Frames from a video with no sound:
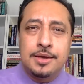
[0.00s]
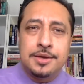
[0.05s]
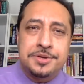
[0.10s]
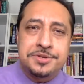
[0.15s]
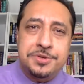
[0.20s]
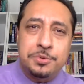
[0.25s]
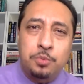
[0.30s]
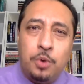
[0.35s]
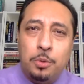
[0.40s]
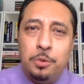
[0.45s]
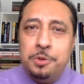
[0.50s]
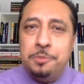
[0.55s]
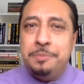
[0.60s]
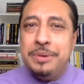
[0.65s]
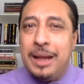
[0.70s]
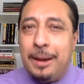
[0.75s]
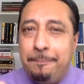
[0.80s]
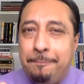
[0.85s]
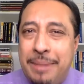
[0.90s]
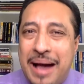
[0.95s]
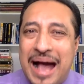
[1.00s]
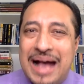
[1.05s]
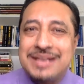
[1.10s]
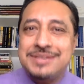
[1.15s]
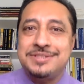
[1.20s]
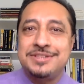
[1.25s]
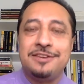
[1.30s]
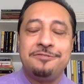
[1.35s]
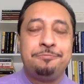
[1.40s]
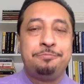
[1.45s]
So what would be a
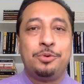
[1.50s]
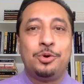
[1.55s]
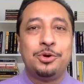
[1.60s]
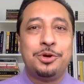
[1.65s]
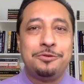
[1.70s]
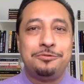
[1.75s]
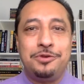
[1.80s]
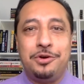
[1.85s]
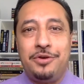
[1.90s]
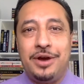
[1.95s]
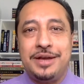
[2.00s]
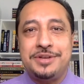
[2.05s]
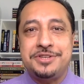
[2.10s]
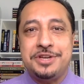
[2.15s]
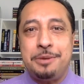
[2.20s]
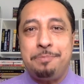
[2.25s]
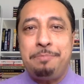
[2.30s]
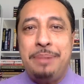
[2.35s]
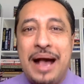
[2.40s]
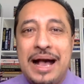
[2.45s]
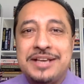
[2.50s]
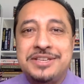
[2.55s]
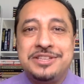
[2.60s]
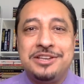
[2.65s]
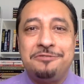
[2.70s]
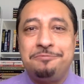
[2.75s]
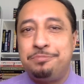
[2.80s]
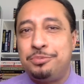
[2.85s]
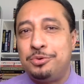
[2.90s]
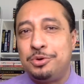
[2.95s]
passive board of director? A
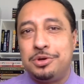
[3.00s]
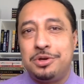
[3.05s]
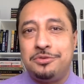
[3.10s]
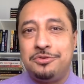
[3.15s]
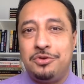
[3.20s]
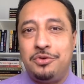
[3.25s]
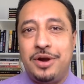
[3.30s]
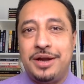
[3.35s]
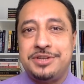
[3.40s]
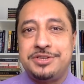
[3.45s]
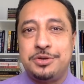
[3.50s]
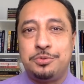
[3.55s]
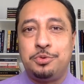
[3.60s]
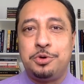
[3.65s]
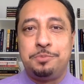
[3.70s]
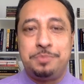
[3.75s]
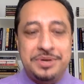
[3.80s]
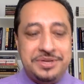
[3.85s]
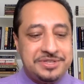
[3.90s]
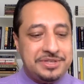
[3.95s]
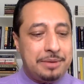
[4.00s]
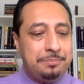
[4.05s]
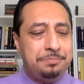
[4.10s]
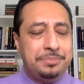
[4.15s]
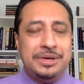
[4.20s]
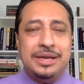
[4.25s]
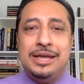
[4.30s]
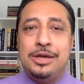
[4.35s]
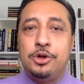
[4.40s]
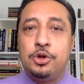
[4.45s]
passive board of director would be
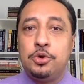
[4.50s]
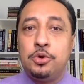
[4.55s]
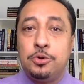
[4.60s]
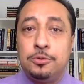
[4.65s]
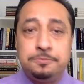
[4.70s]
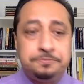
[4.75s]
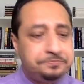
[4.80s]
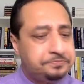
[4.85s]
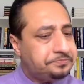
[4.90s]
somebody who